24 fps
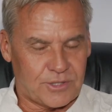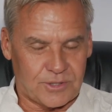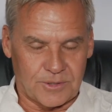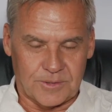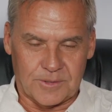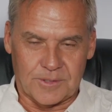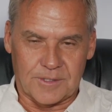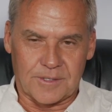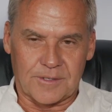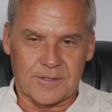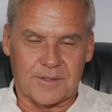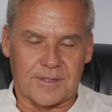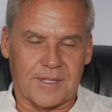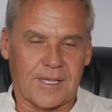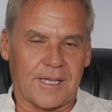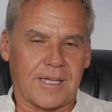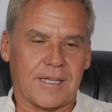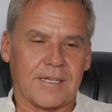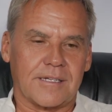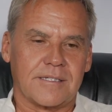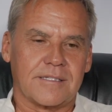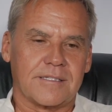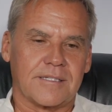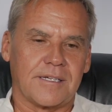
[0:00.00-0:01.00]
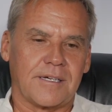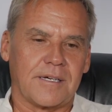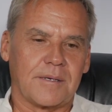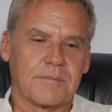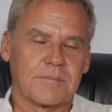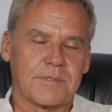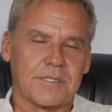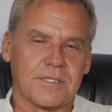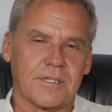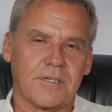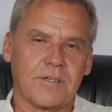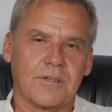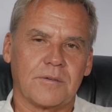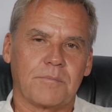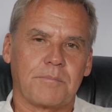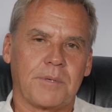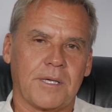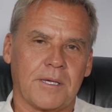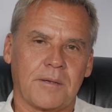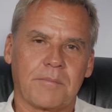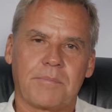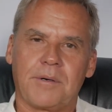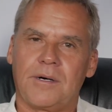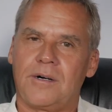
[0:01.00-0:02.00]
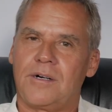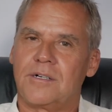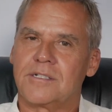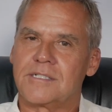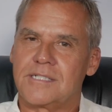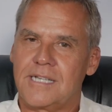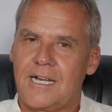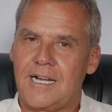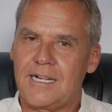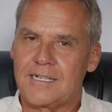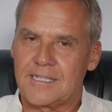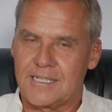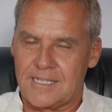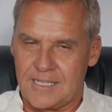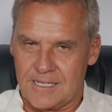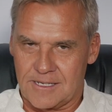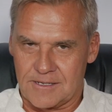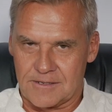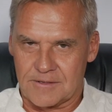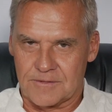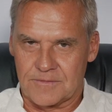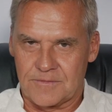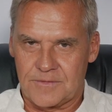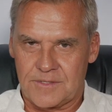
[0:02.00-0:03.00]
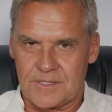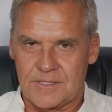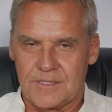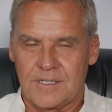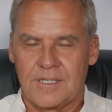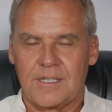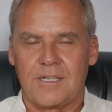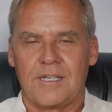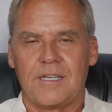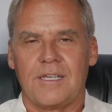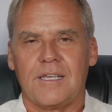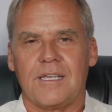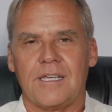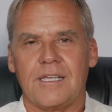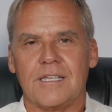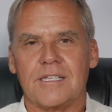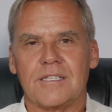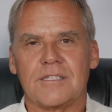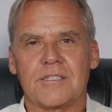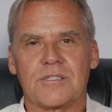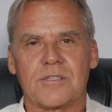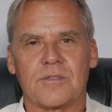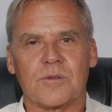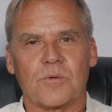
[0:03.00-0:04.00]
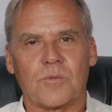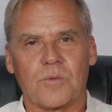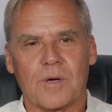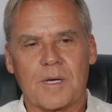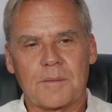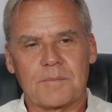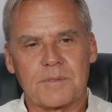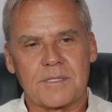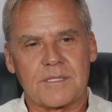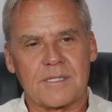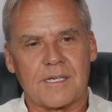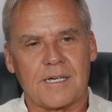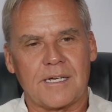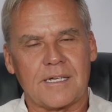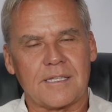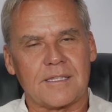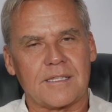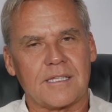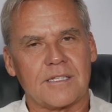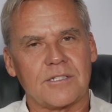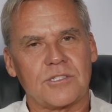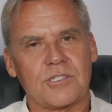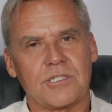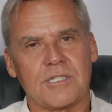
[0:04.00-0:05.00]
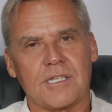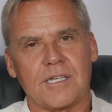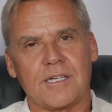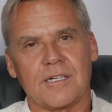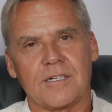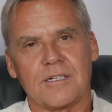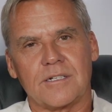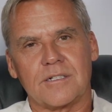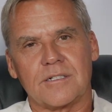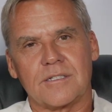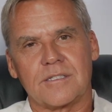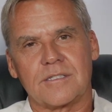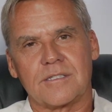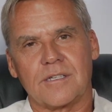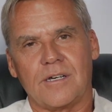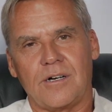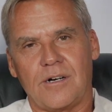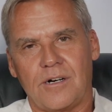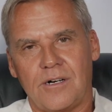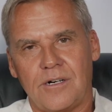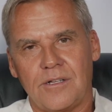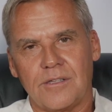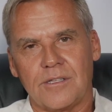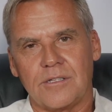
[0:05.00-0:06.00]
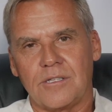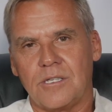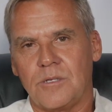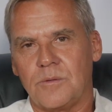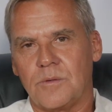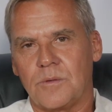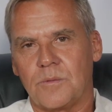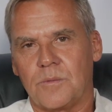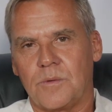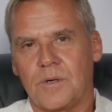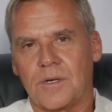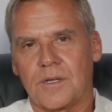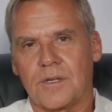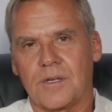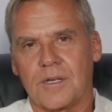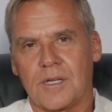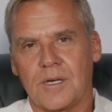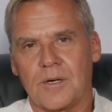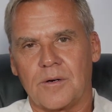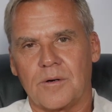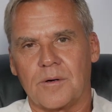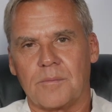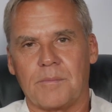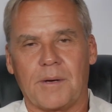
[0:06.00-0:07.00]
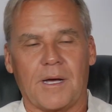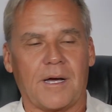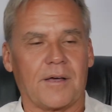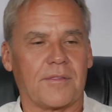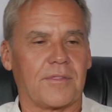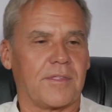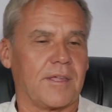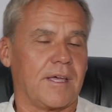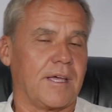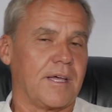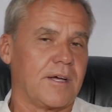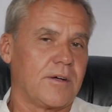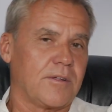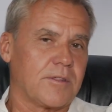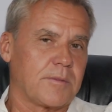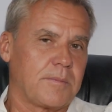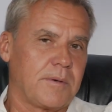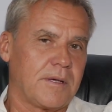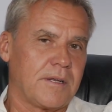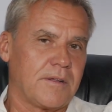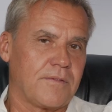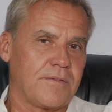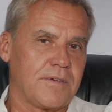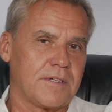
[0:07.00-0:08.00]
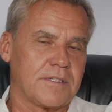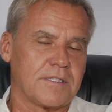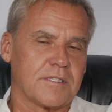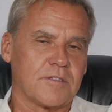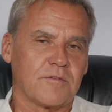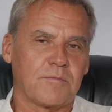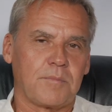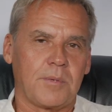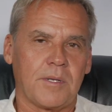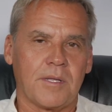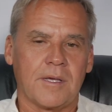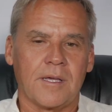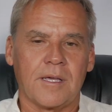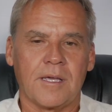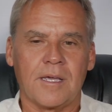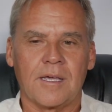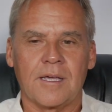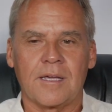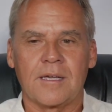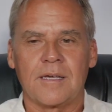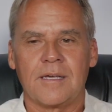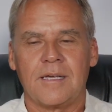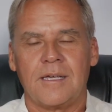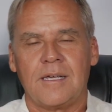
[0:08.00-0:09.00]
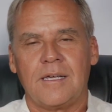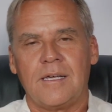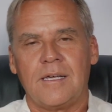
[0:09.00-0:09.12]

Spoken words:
Sure, thanks. So pingpong.gives is the website that shares all that you would want to know about the health benefits of playing,